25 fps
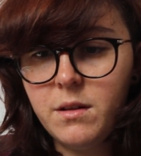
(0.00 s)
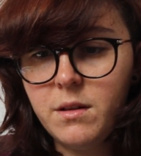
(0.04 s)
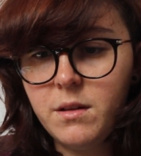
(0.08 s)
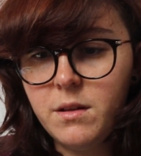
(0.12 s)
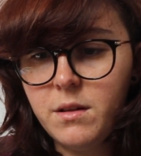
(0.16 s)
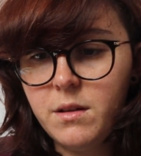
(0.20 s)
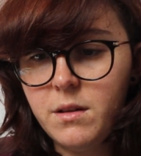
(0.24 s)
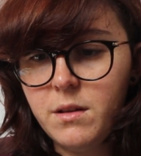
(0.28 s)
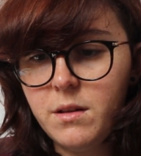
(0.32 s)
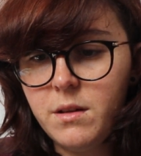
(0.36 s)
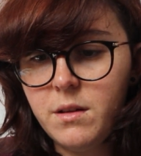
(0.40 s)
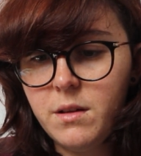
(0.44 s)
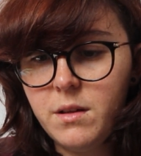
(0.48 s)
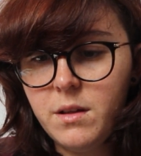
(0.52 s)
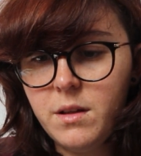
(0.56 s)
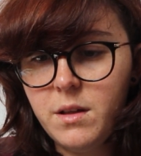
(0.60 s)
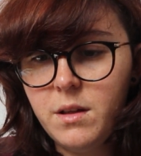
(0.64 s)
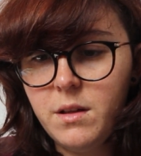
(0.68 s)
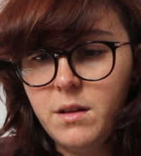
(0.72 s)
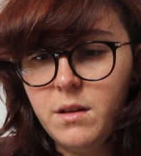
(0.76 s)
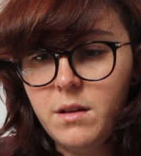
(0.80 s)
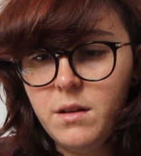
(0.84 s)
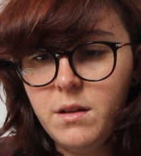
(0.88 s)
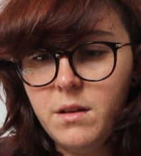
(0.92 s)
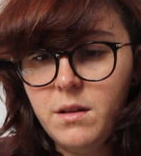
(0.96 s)

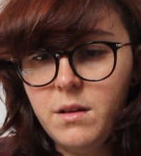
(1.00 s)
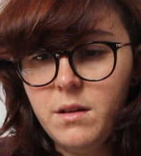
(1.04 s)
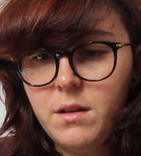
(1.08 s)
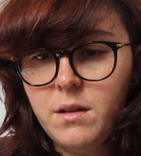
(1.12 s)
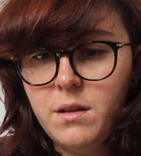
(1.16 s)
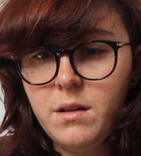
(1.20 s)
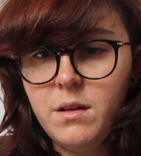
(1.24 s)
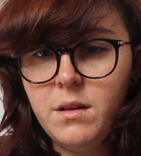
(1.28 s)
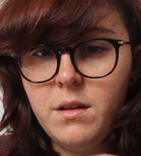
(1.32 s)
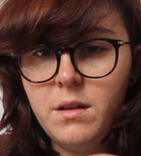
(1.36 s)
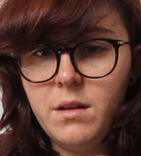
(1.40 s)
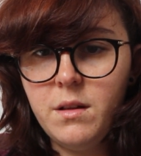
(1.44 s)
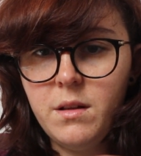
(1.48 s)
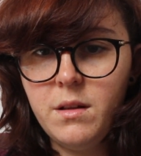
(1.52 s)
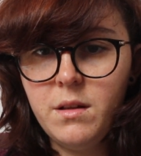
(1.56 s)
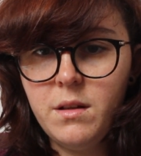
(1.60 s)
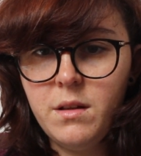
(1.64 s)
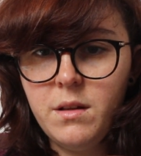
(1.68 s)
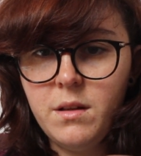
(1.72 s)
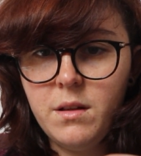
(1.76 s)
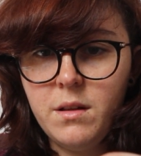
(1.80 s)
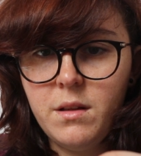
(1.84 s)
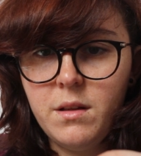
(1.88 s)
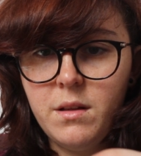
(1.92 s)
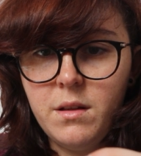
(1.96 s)

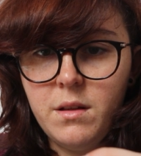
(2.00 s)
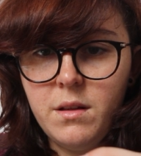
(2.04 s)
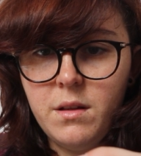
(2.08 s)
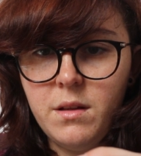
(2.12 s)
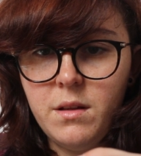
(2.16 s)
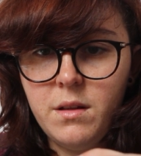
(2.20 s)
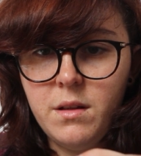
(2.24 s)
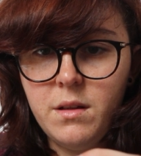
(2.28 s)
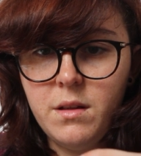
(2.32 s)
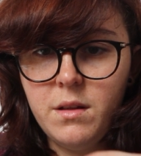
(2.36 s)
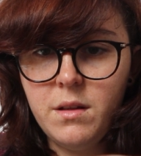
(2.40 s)
[no speech]